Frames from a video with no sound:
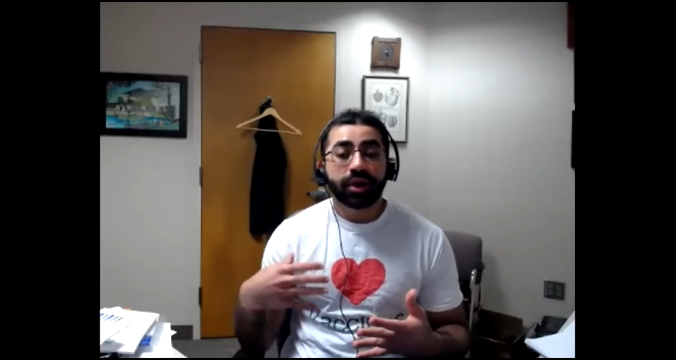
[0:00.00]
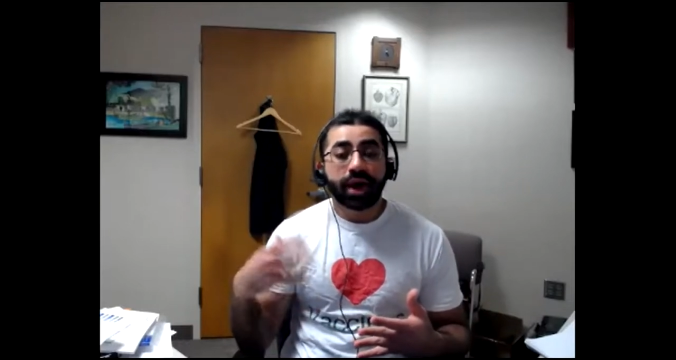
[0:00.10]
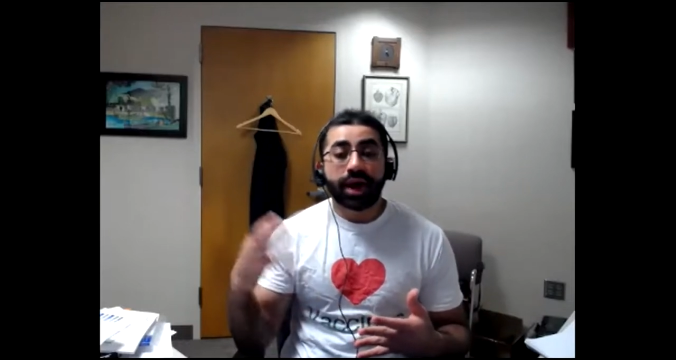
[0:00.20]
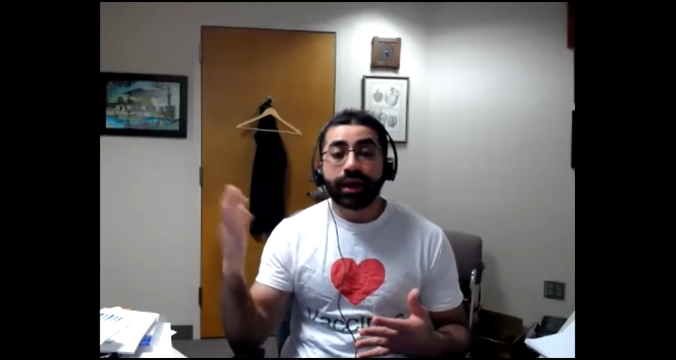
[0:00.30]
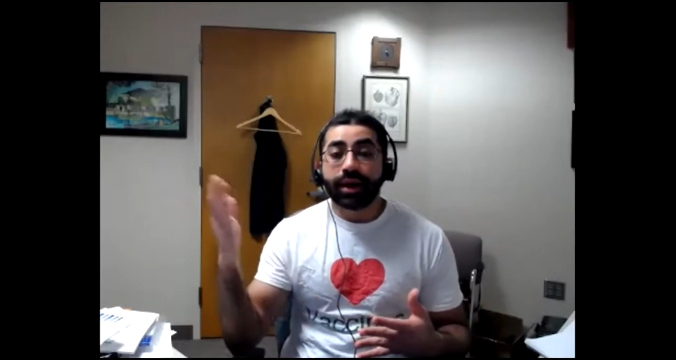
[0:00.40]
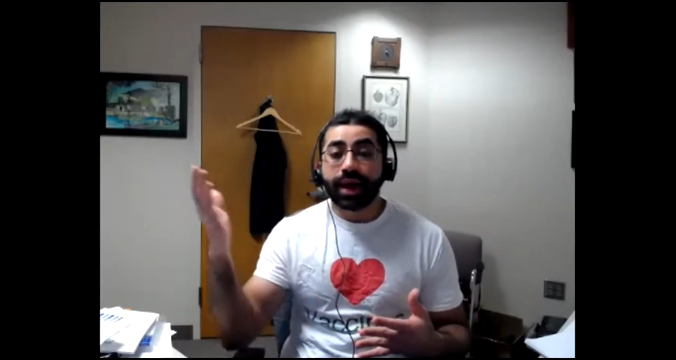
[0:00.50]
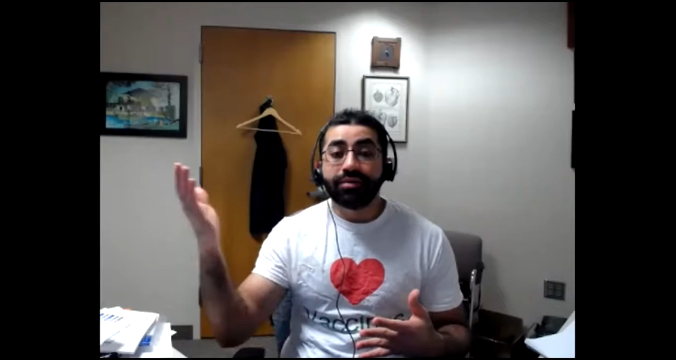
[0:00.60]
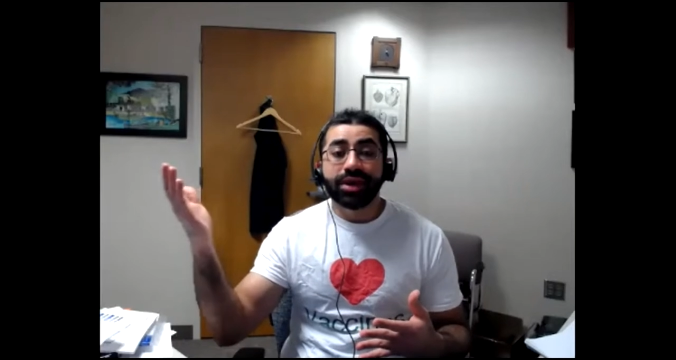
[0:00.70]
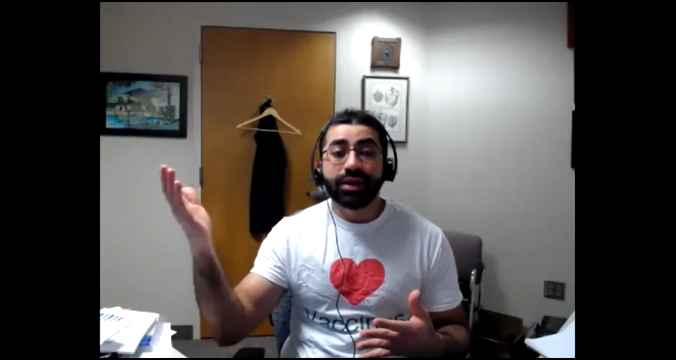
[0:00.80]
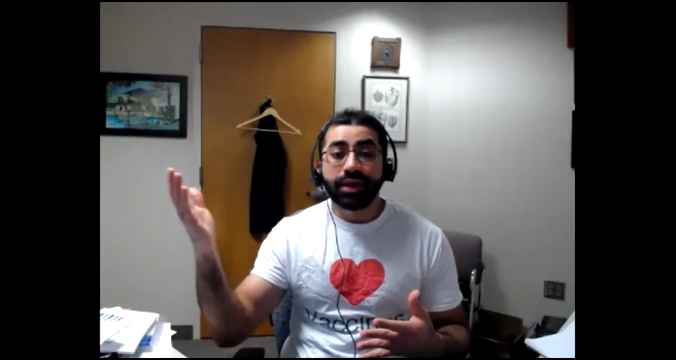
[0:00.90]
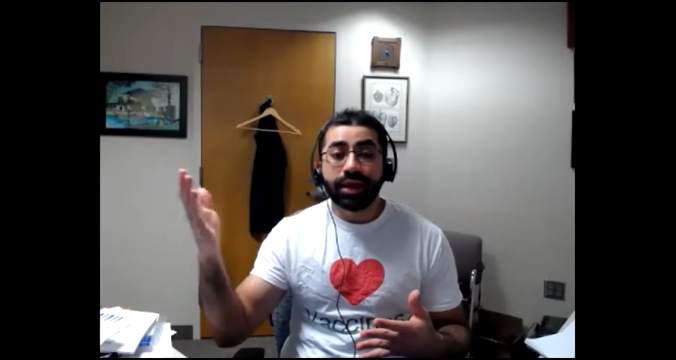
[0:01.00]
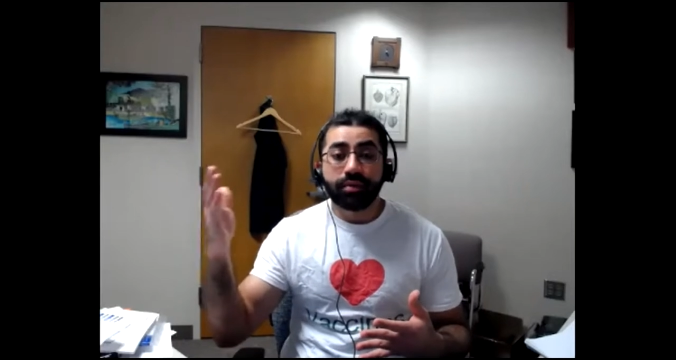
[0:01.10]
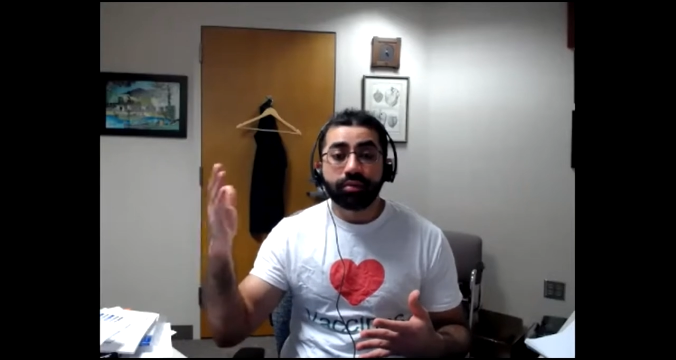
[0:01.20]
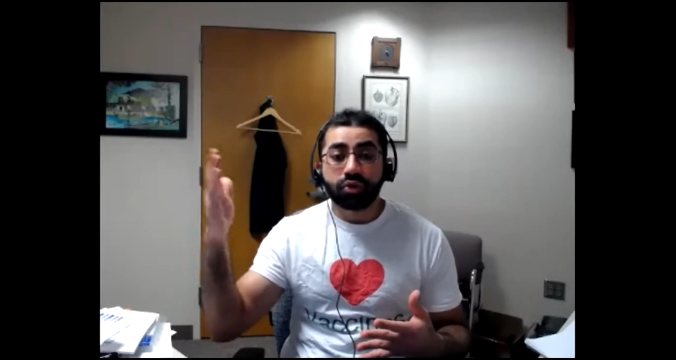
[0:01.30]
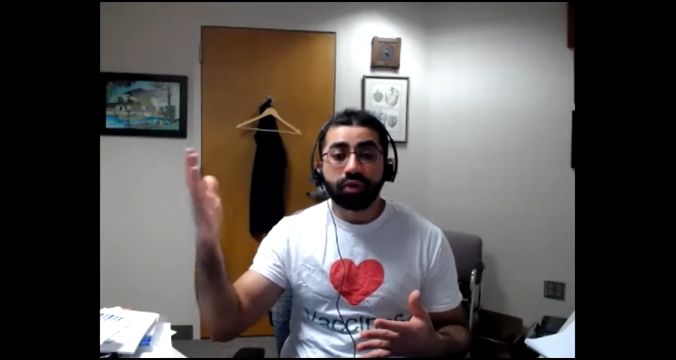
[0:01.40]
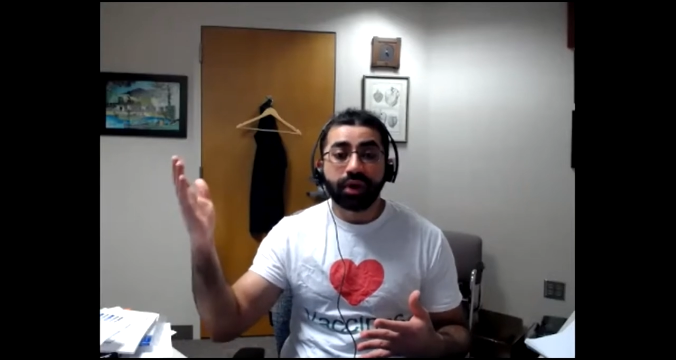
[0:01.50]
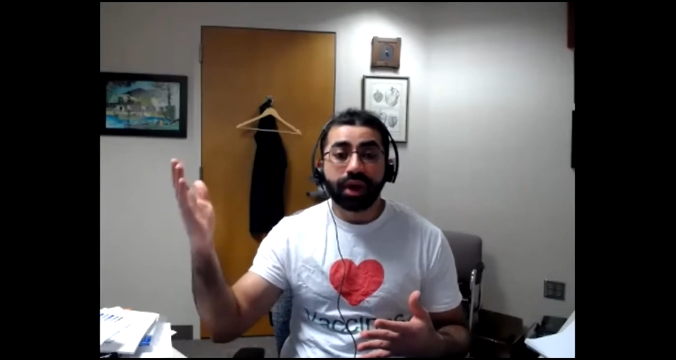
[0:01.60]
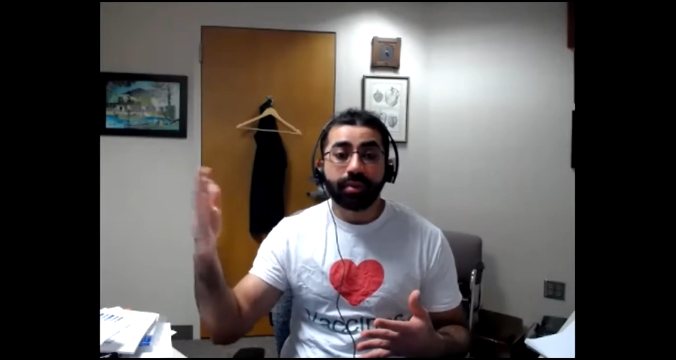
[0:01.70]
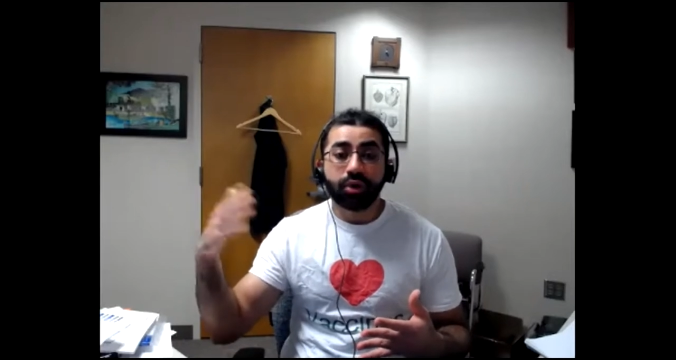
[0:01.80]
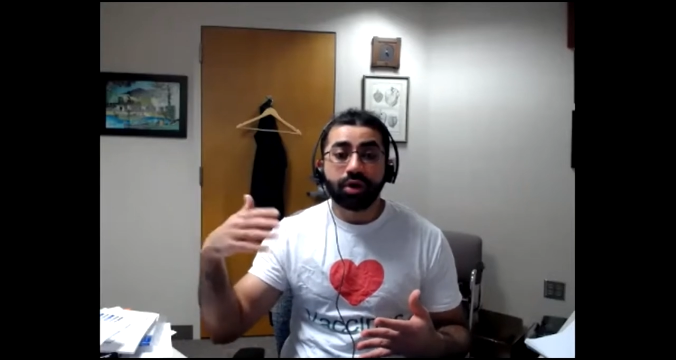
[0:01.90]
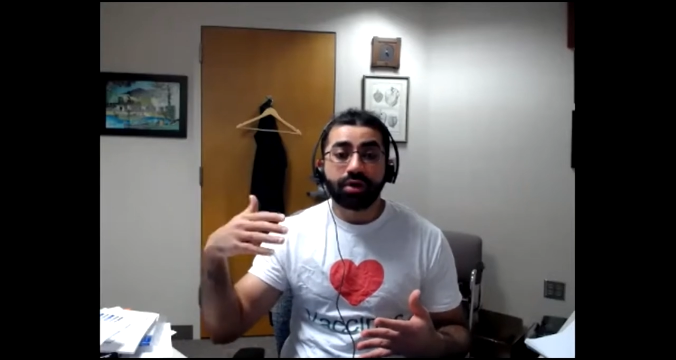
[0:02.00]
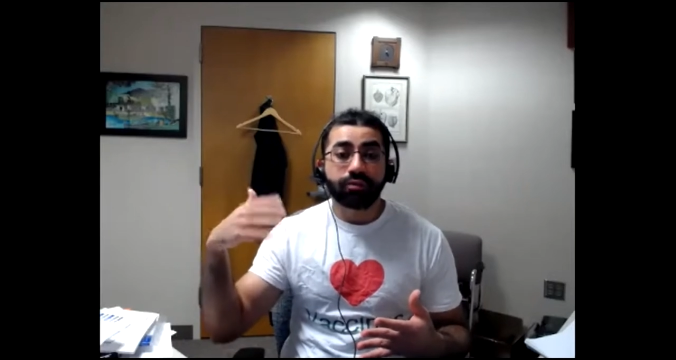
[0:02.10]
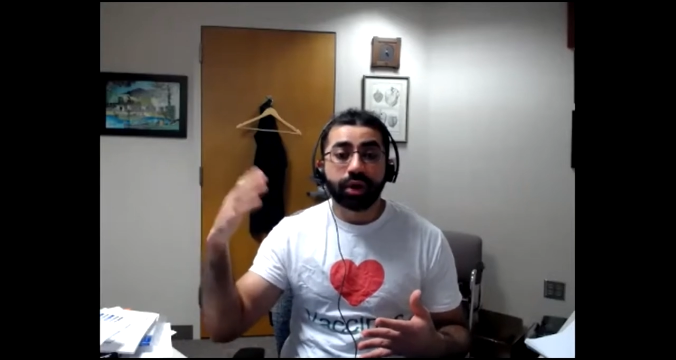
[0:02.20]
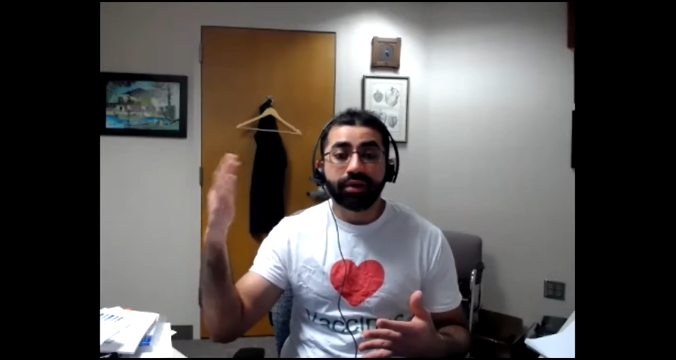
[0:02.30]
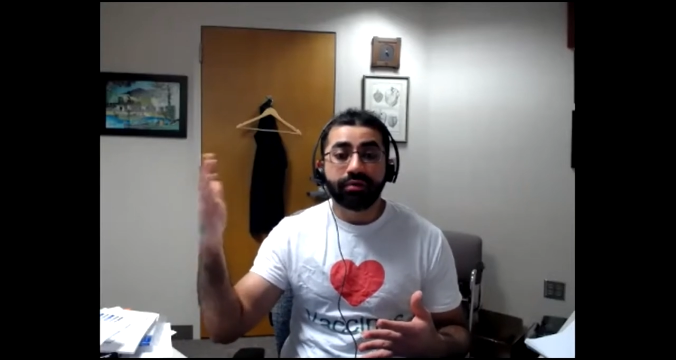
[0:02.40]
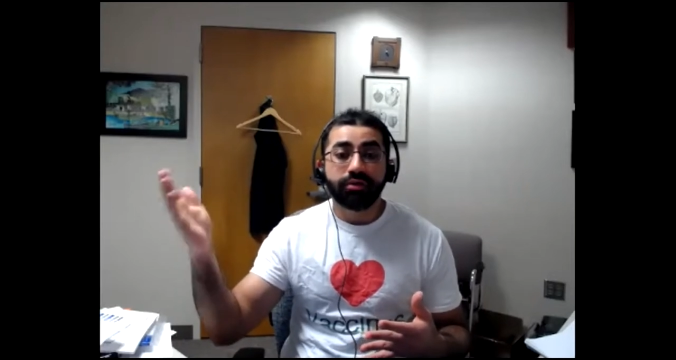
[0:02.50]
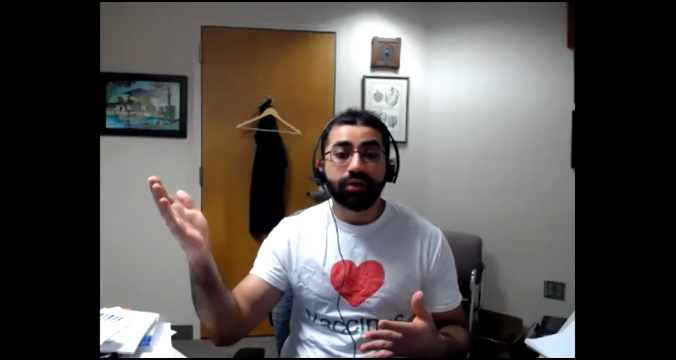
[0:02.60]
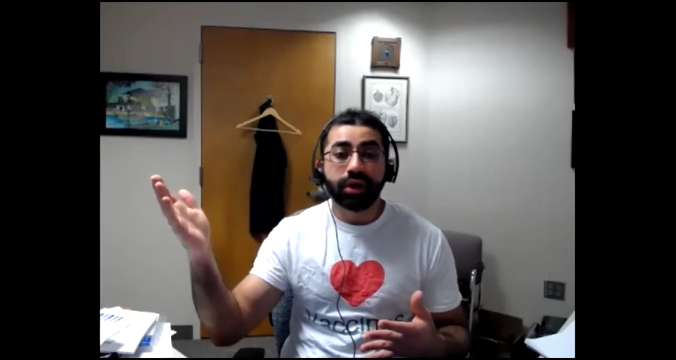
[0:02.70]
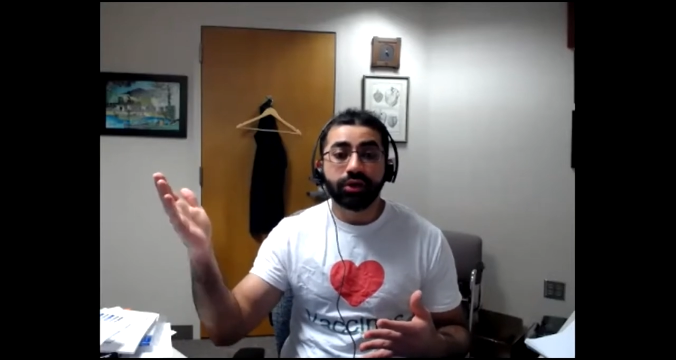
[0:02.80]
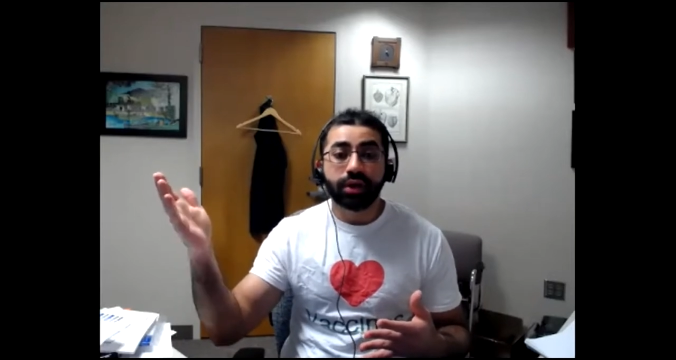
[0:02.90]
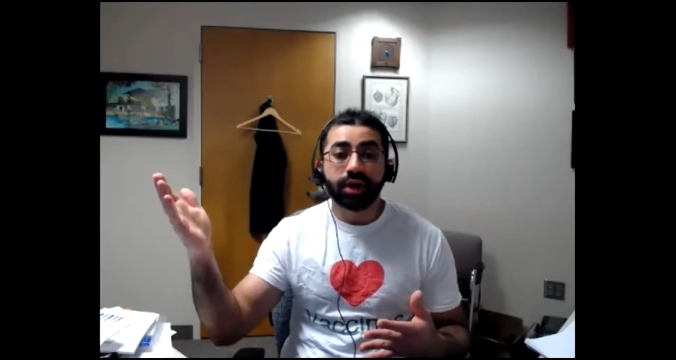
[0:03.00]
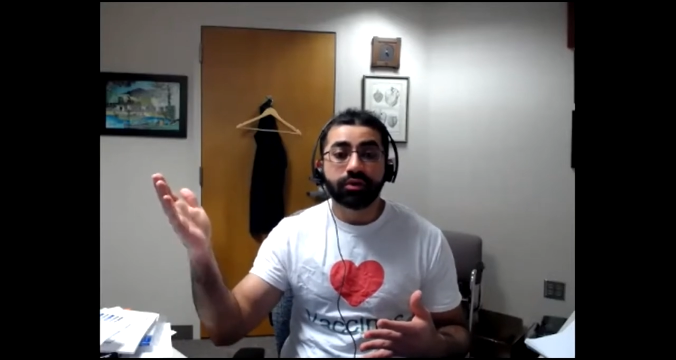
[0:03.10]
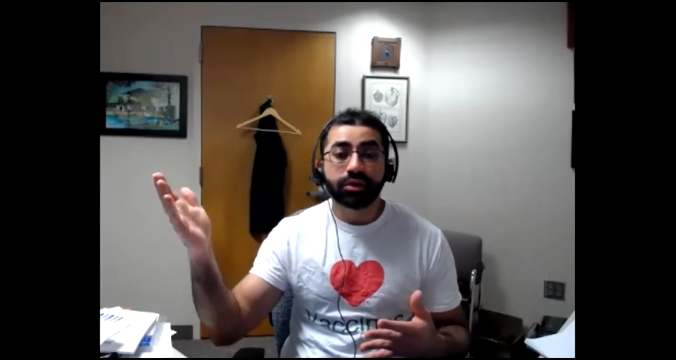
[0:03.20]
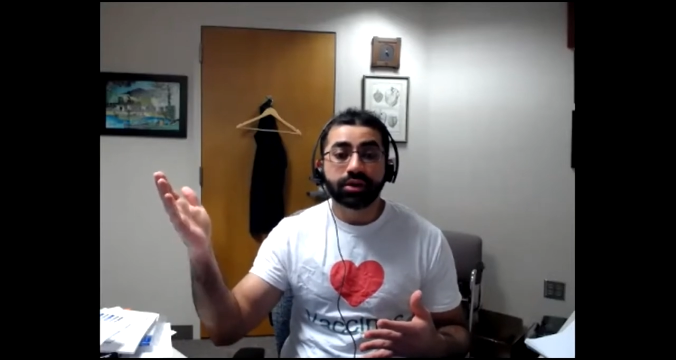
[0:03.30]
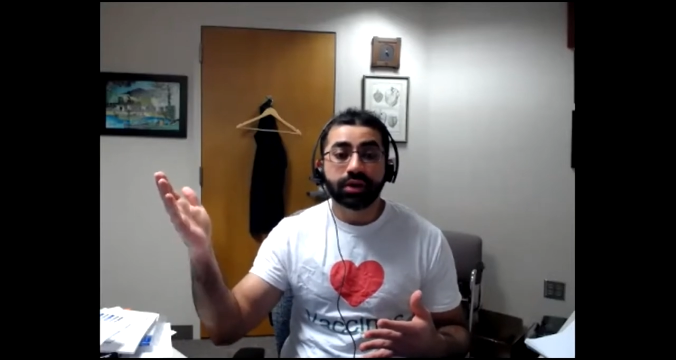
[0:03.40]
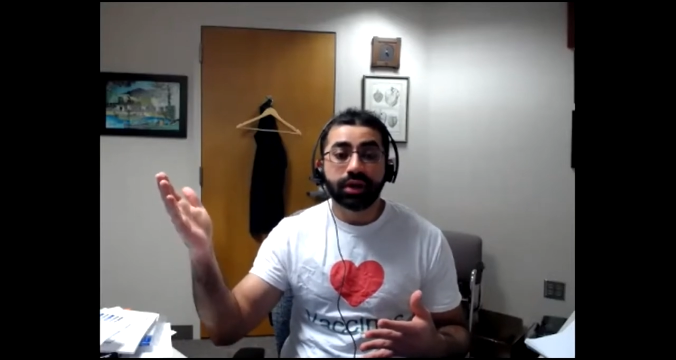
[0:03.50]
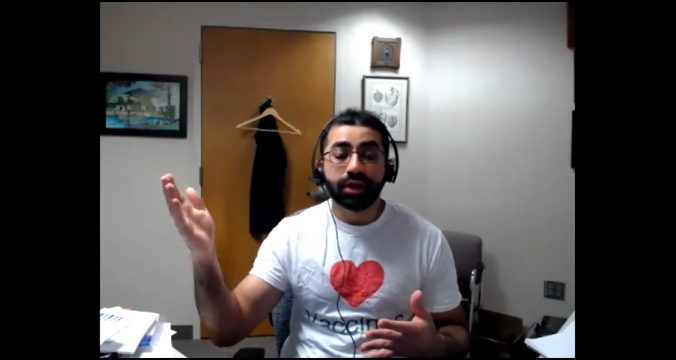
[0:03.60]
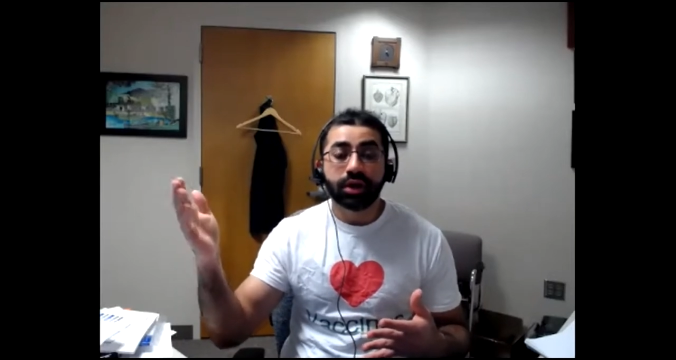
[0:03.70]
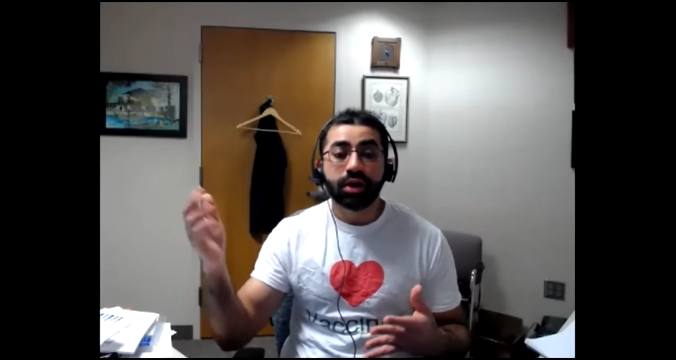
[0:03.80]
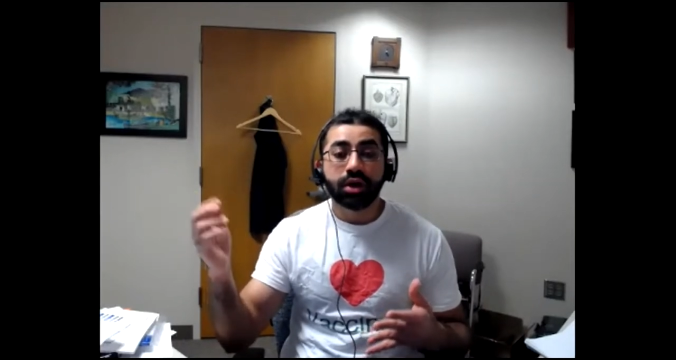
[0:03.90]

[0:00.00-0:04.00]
an Ivy League program of whatever field you're interested in,